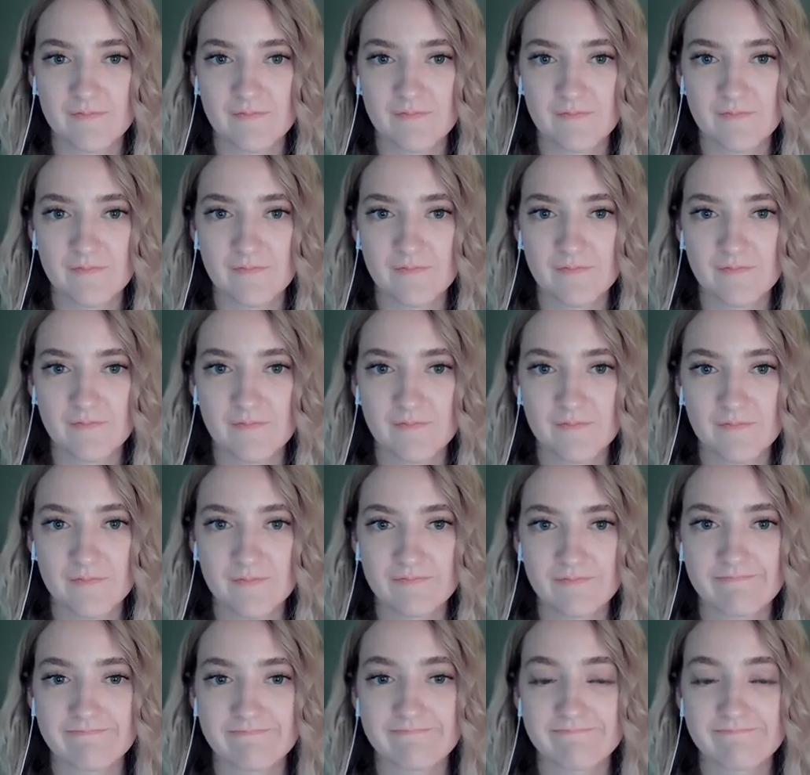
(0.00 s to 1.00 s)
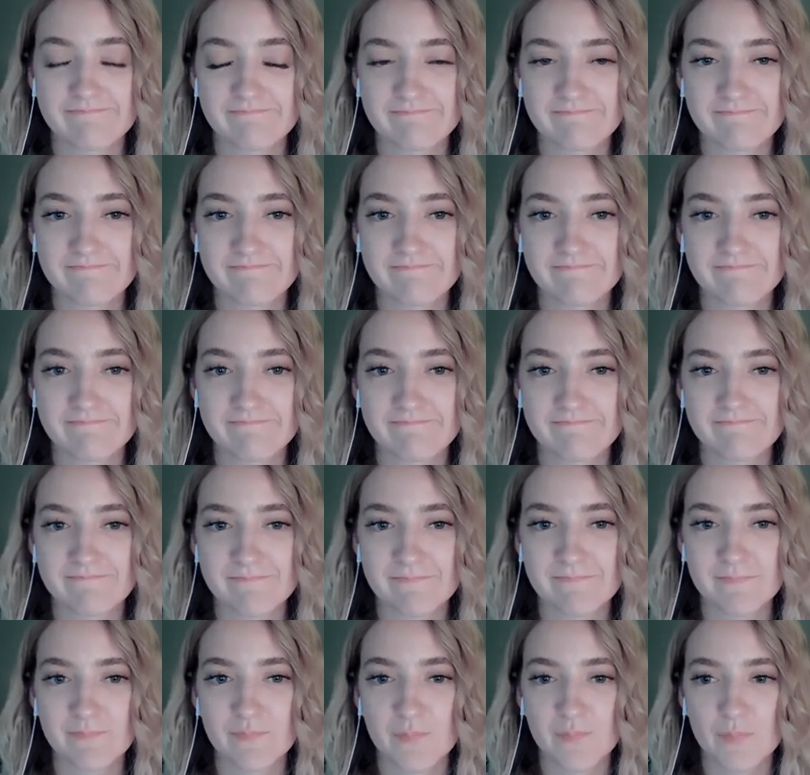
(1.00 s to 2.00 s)

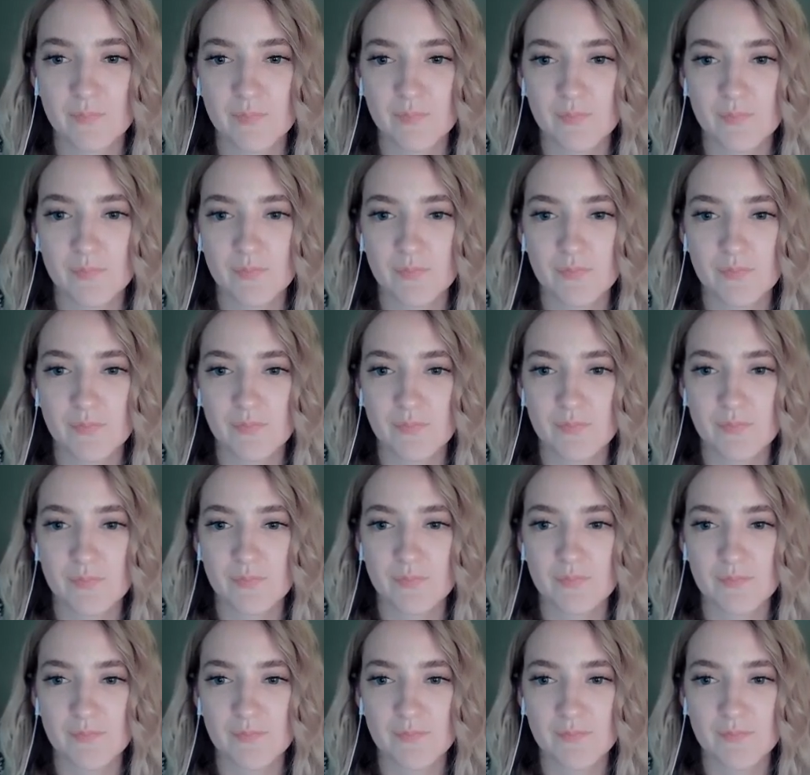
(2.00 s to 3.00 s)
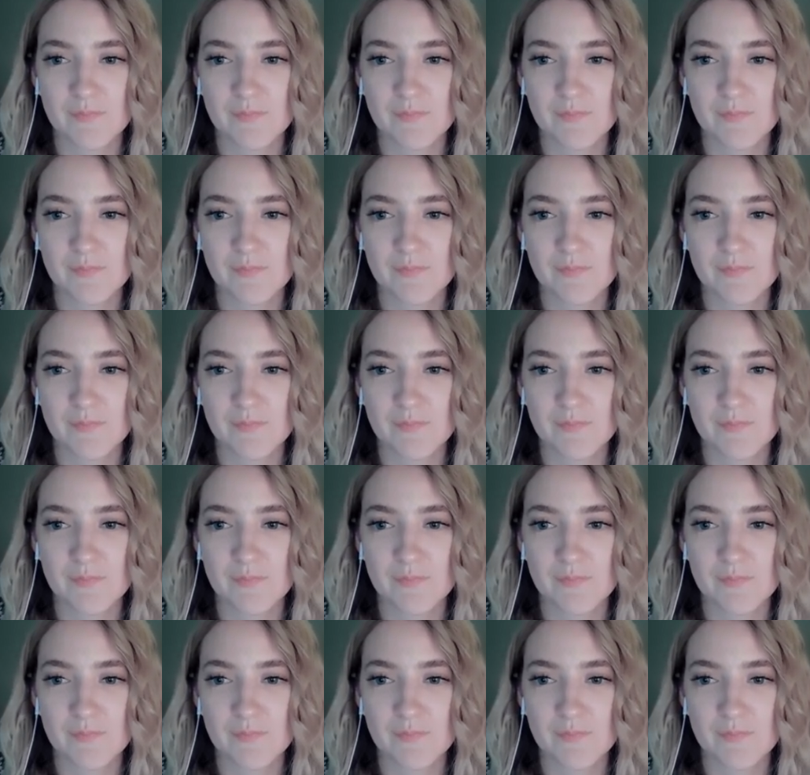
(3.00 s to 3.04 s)
(not speaking)